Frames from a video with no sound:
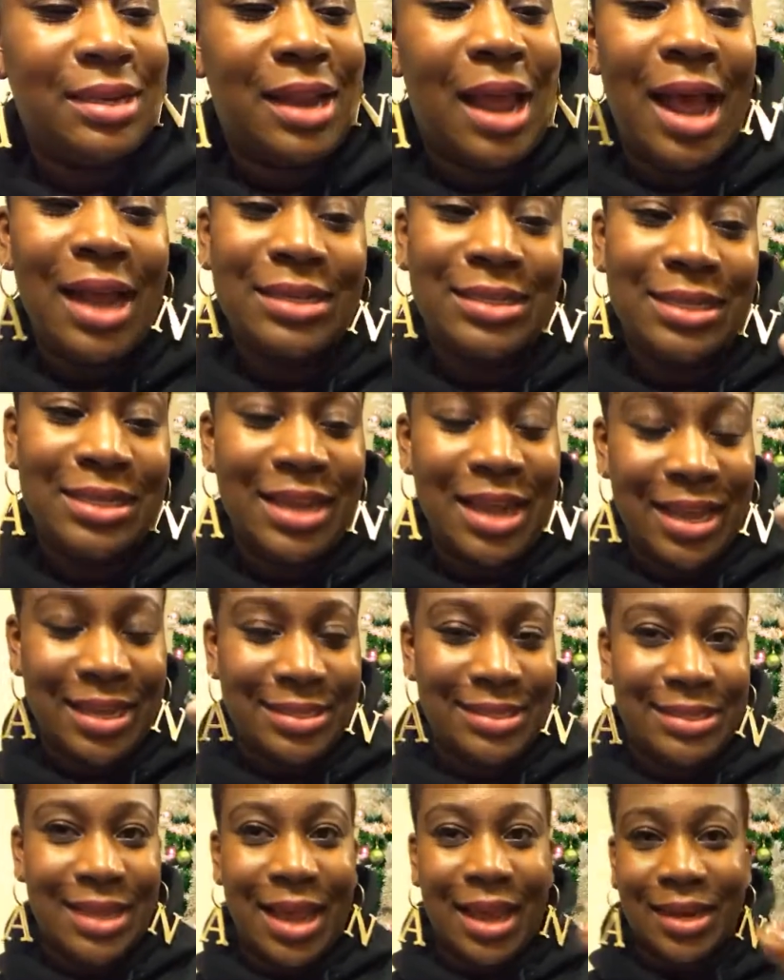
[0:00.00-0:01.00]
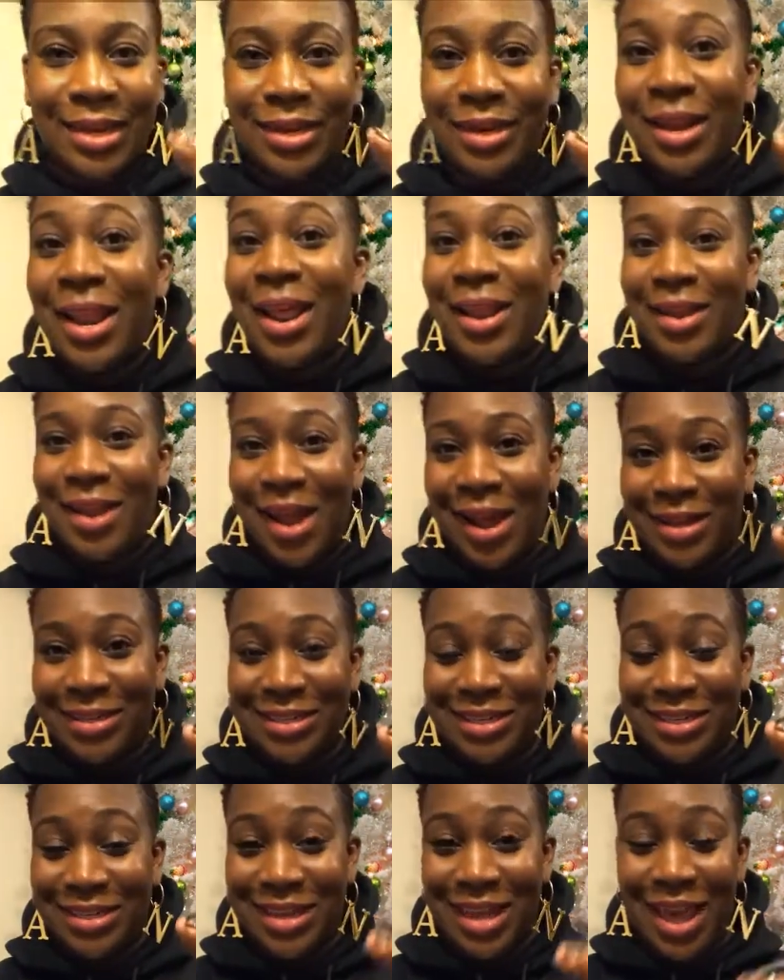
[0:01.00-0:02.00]
not today, Satan, not
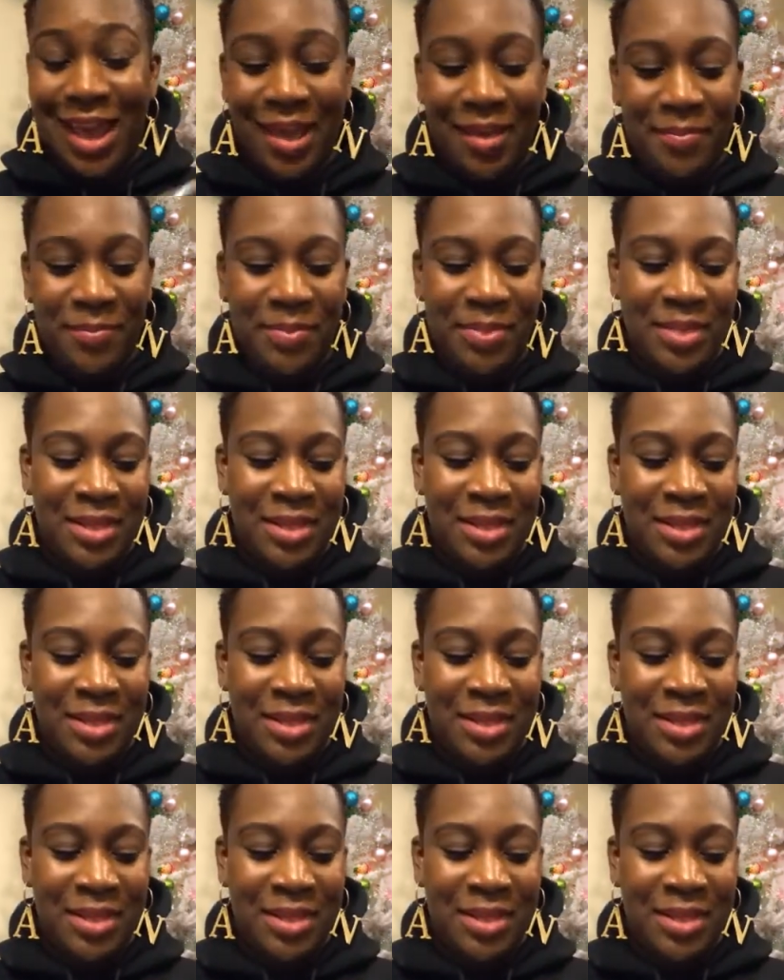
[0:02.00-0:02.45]
today.